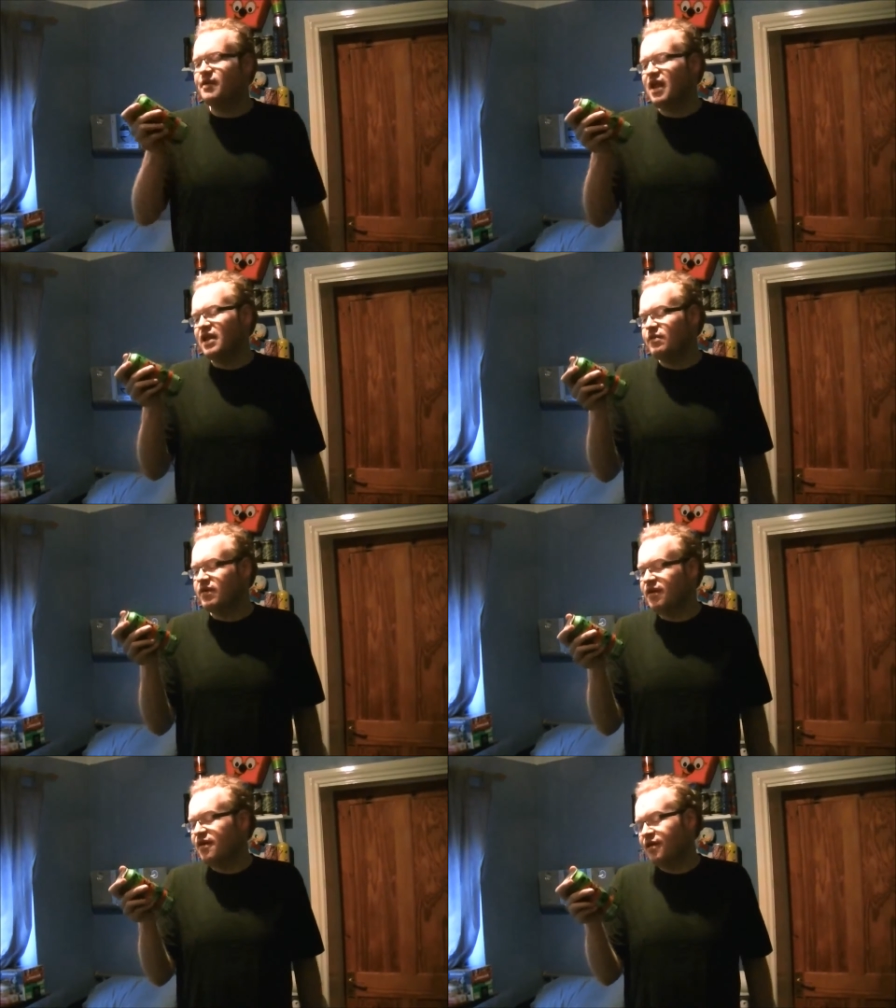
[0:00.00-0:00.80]
Anyway,
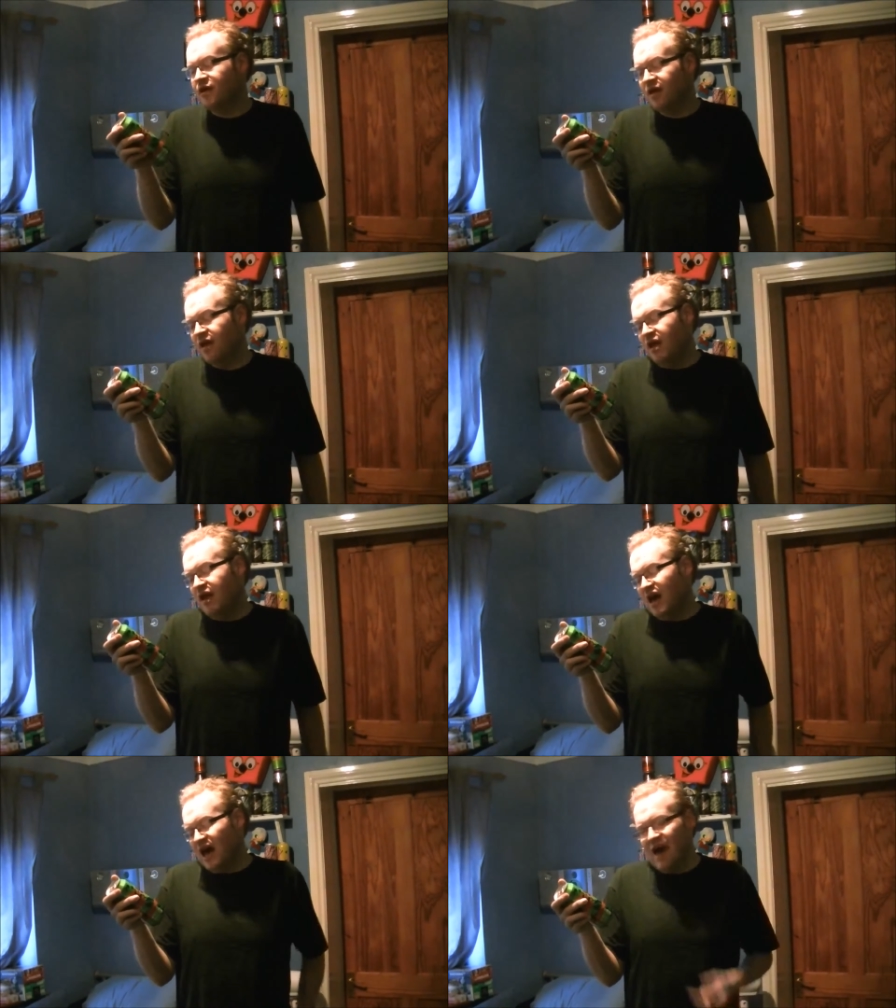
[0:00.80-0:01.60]

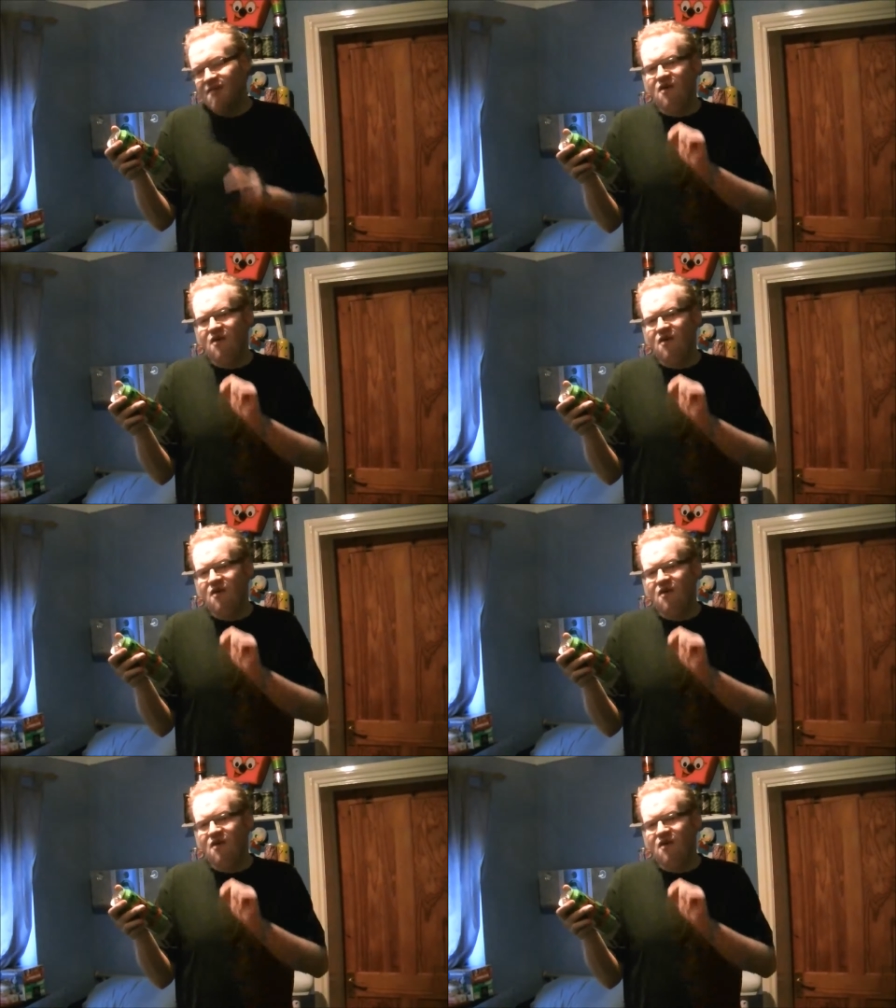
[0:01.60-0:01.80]
I've